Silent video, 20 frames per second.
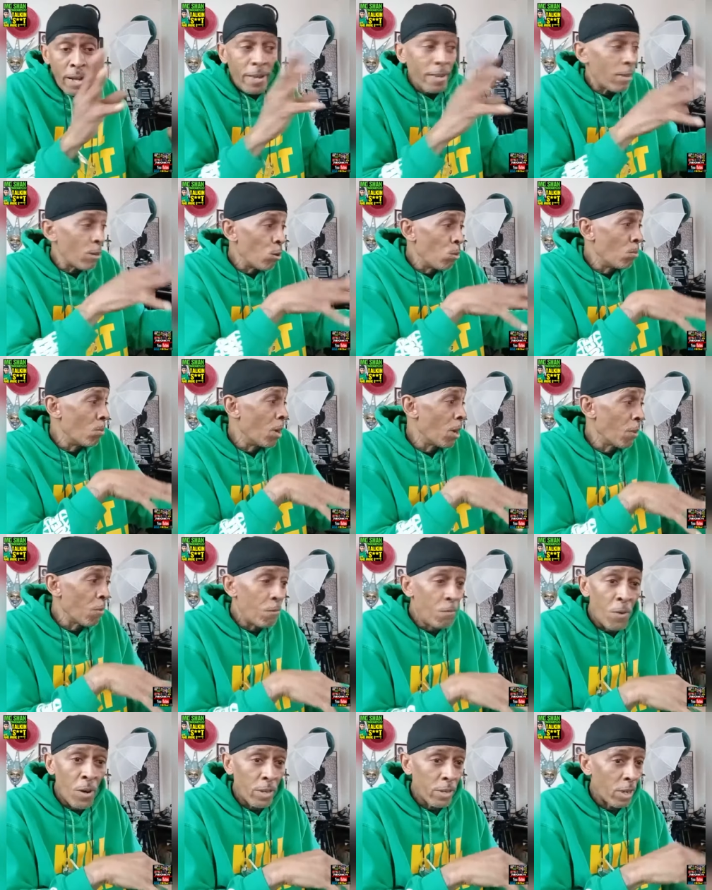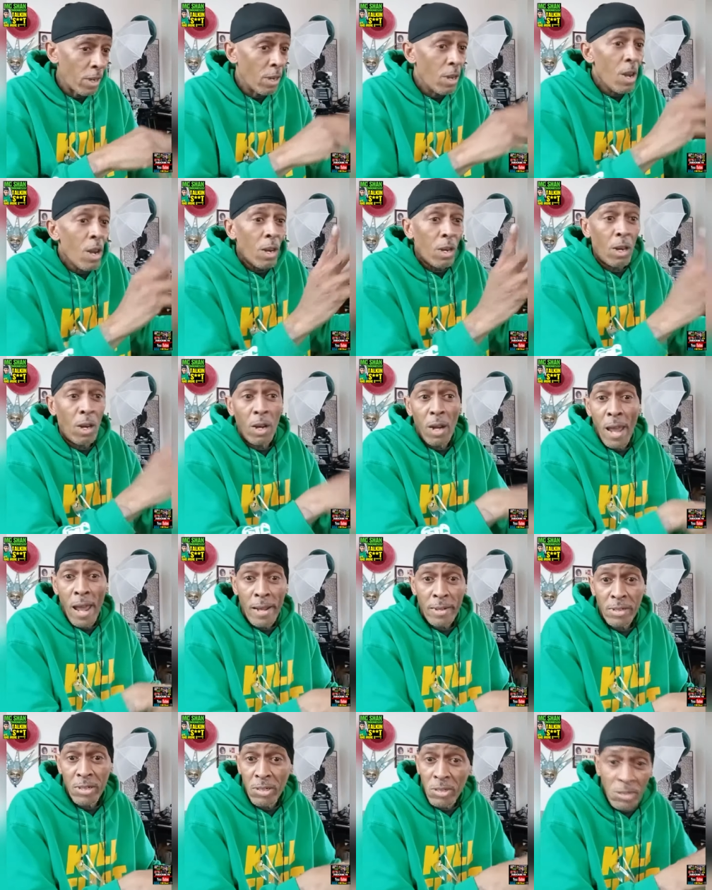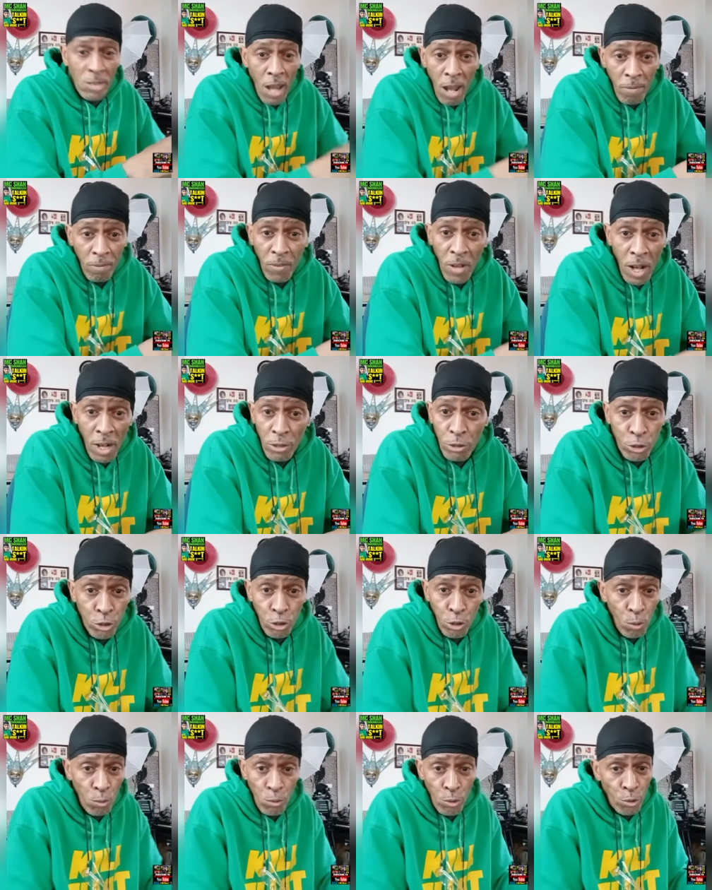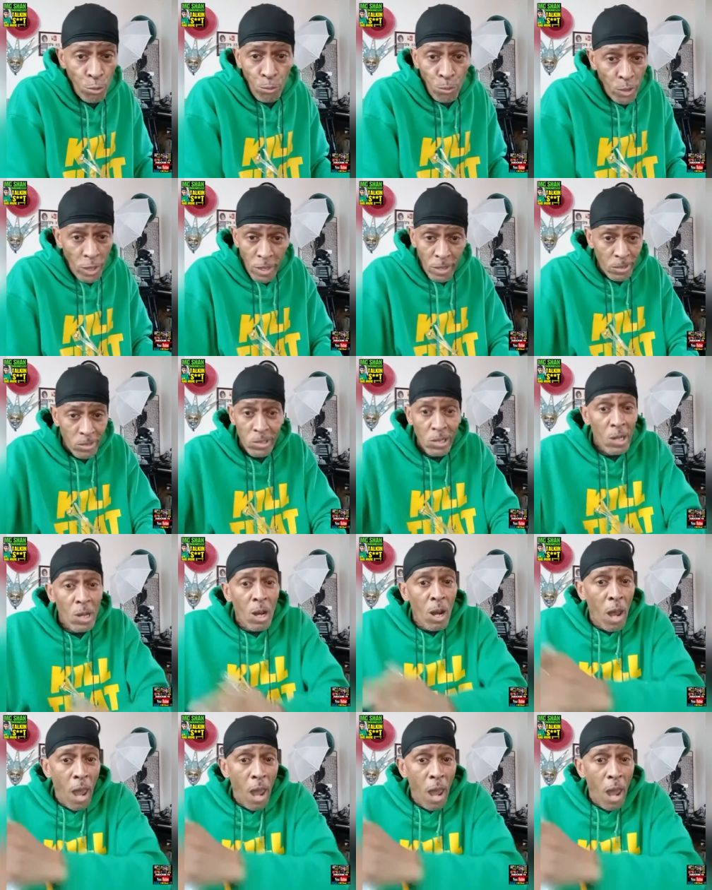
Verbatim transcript: Ain't no motherfucking classes after I show you this,